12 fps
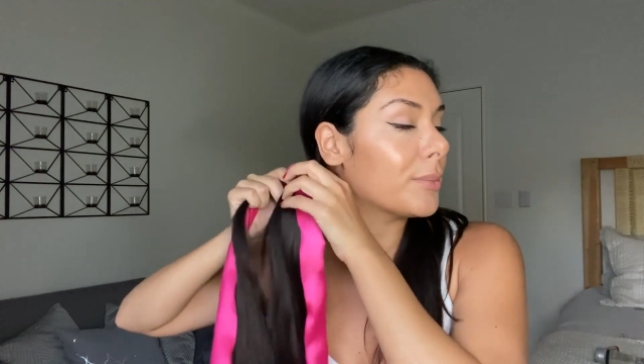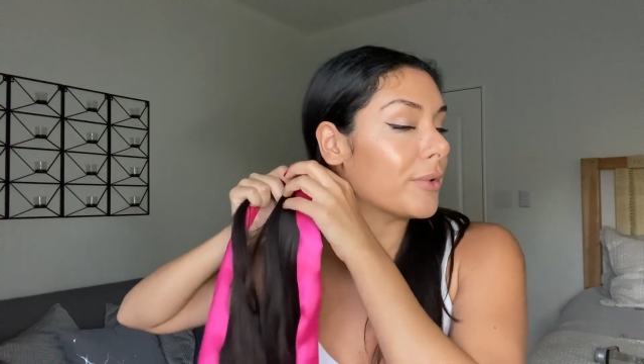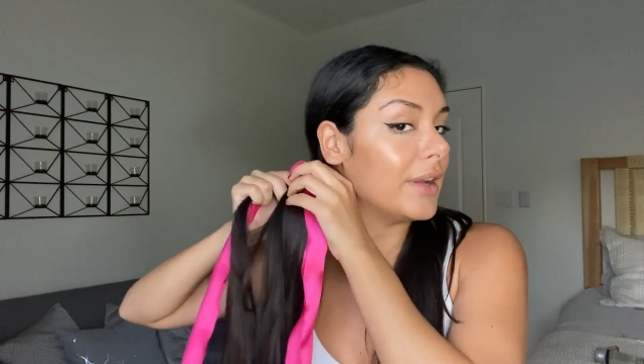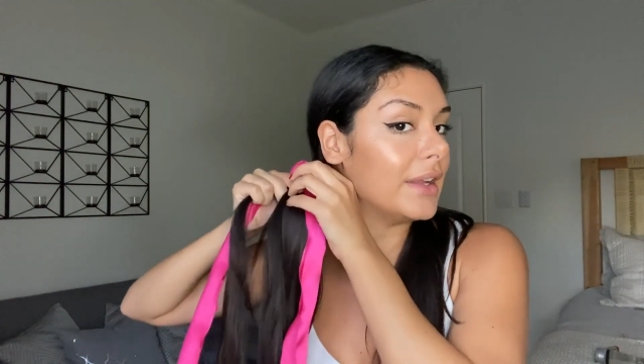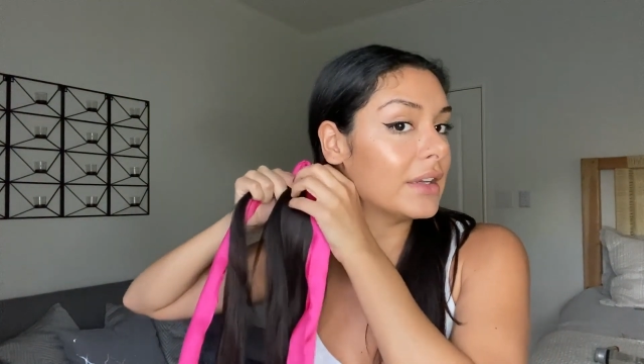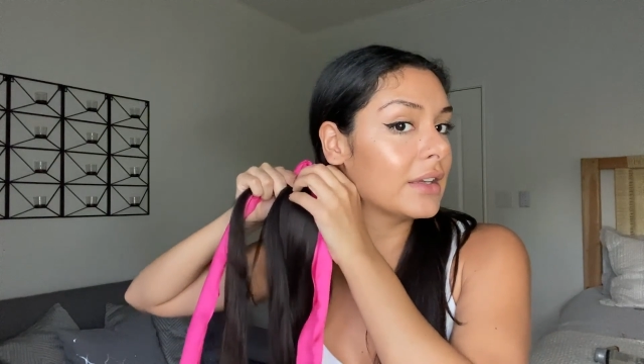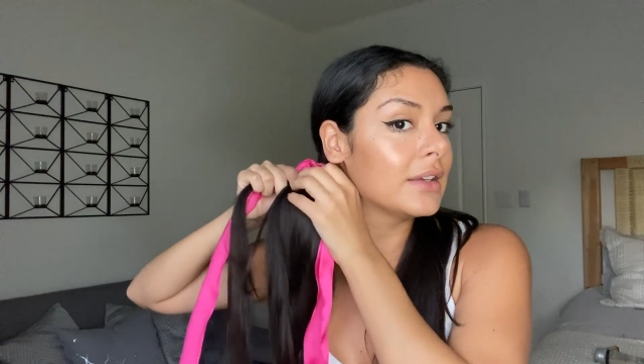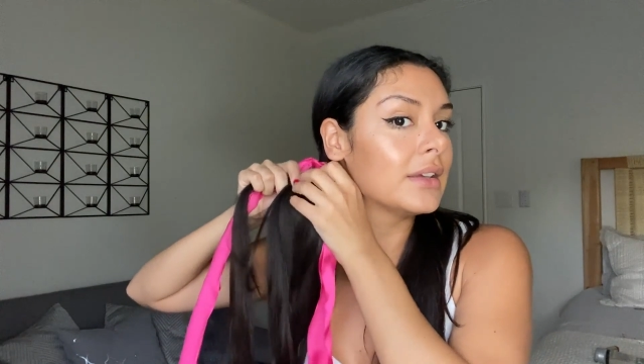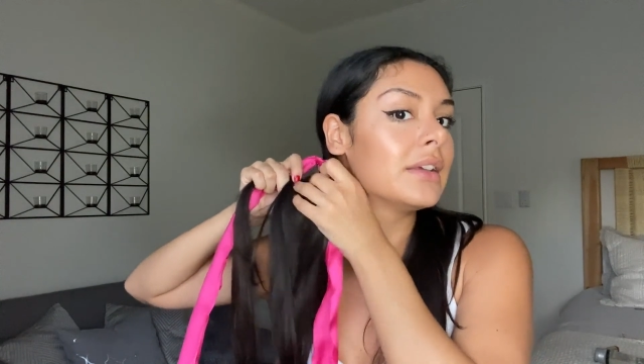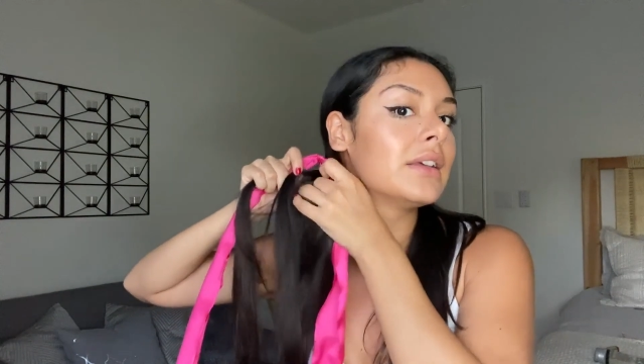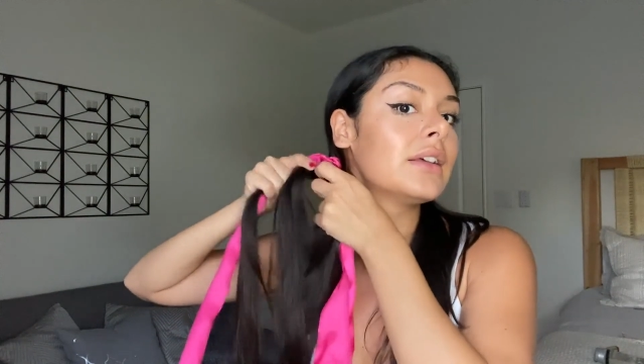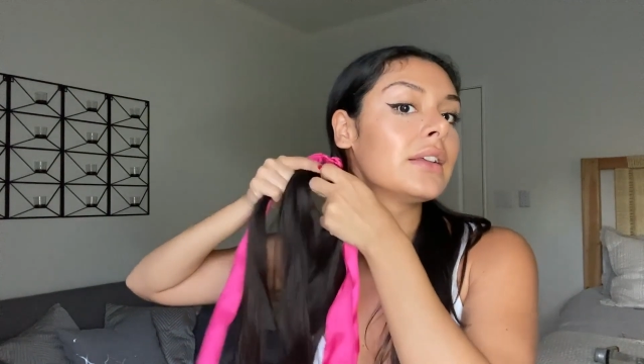braid.
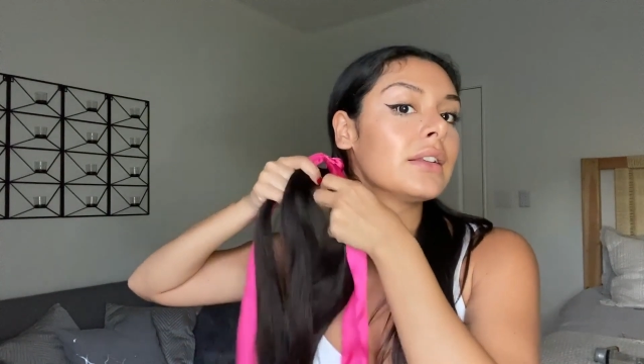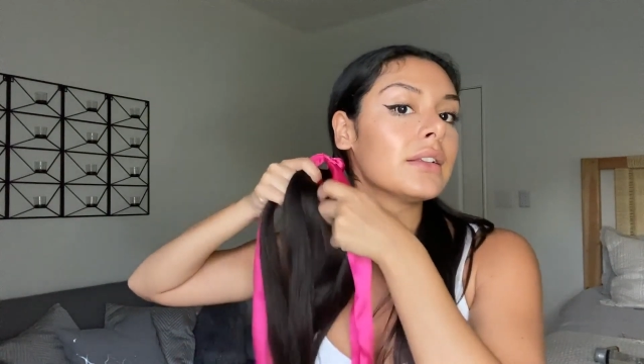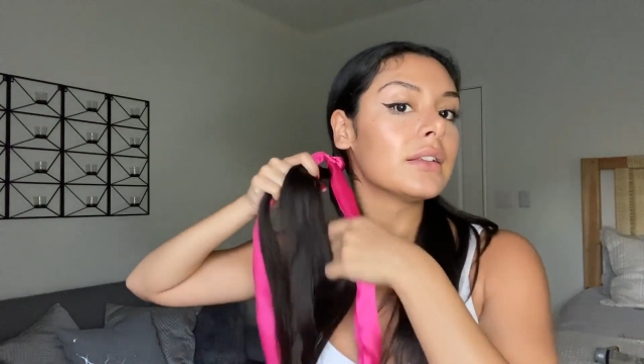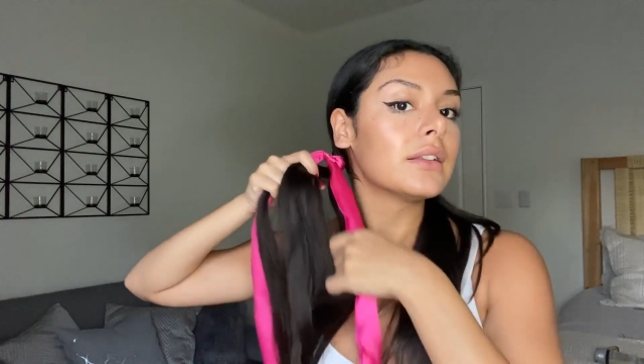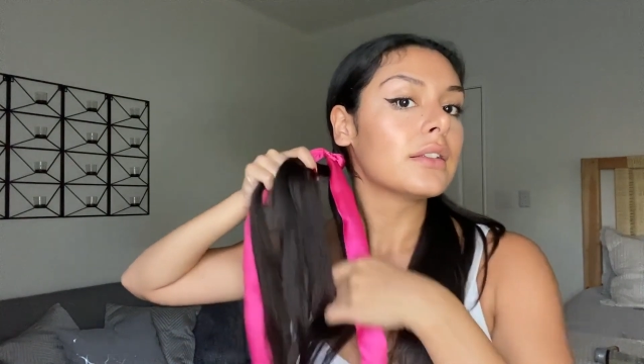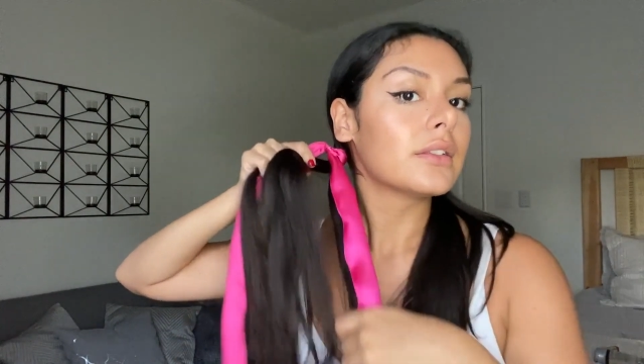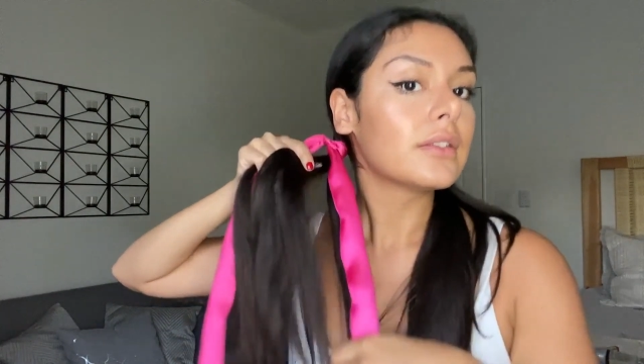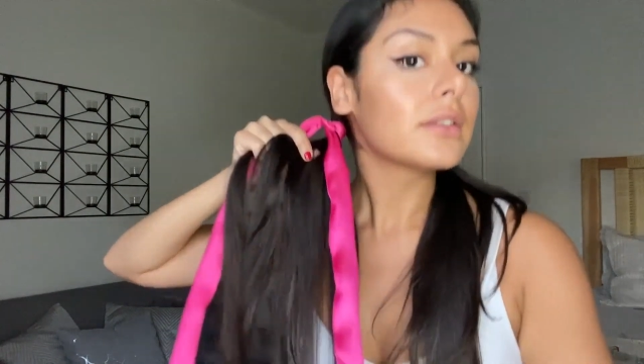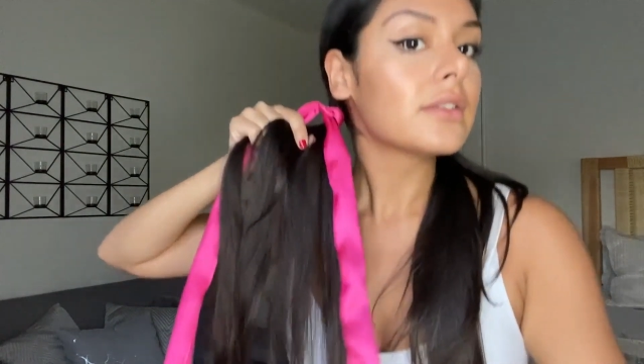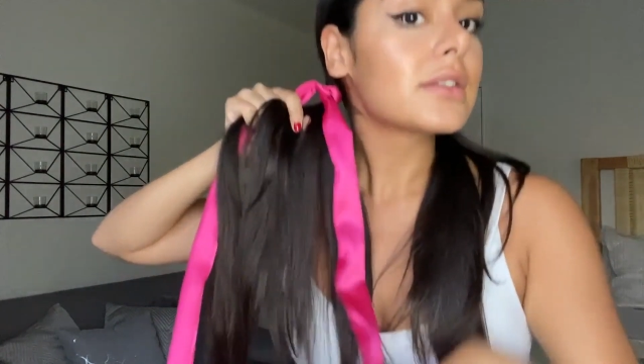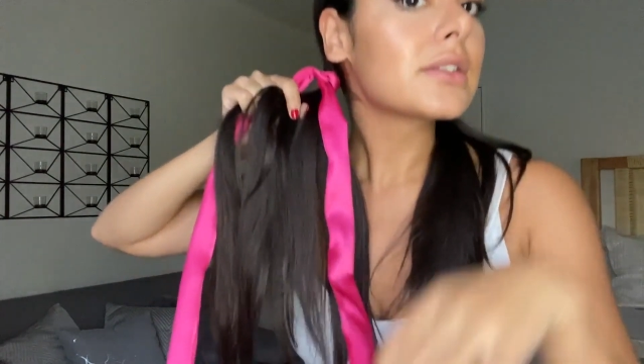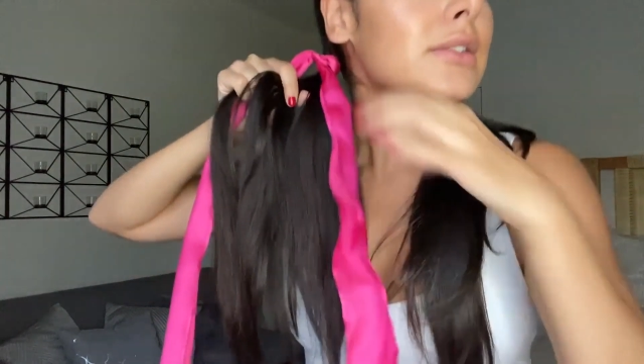
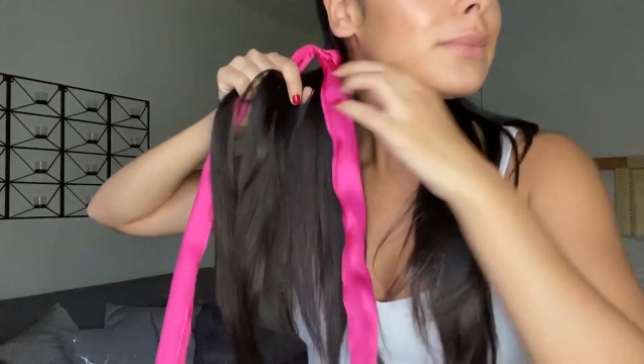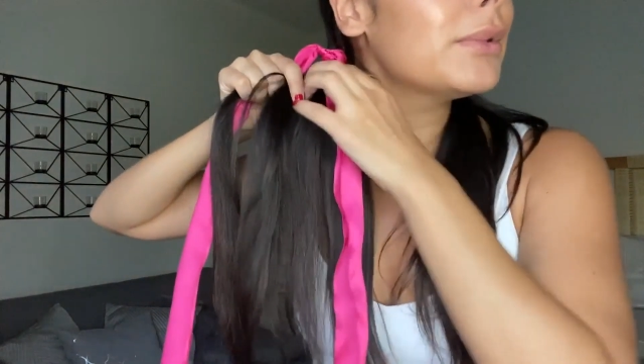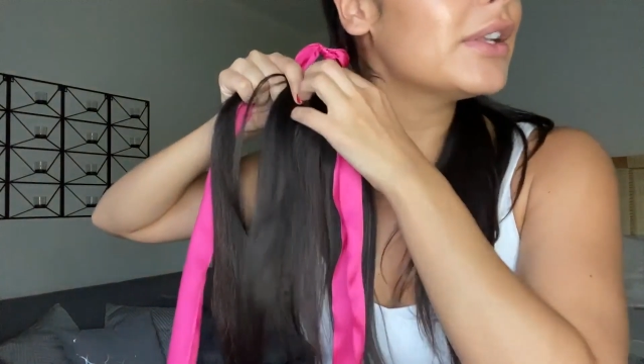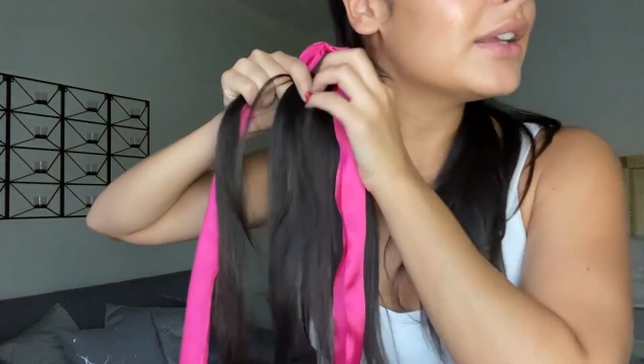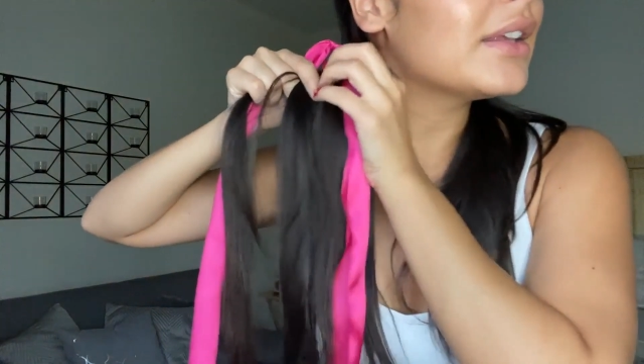Splitting